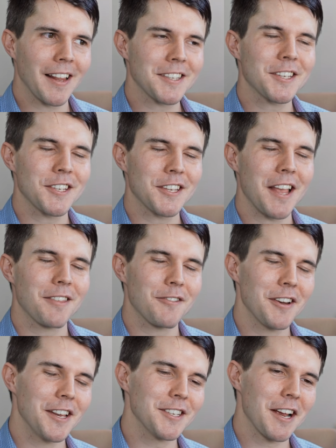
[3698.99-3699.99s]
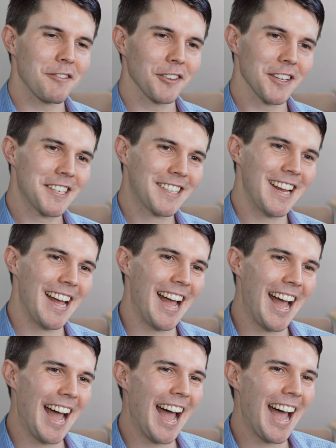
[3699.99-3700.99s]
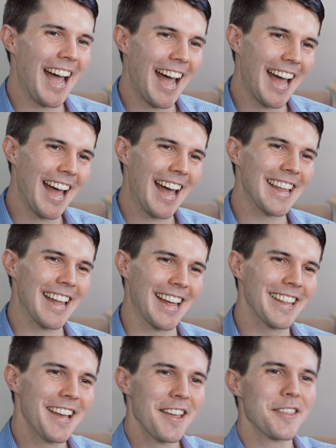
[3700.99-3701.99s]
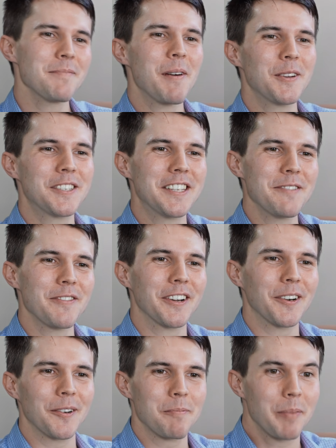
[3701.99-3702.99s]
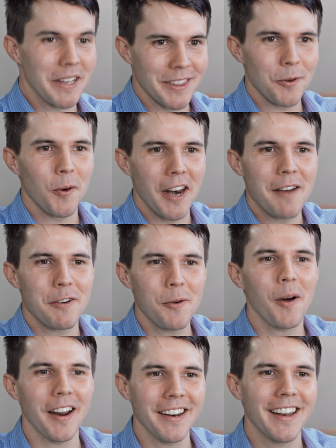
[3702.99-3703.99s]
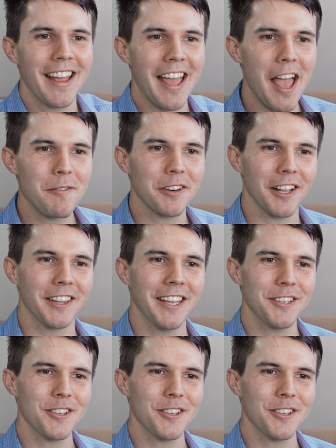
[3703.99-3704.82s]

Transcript: Let's just say 3D generalist. The most difficult, but the one everyone evidently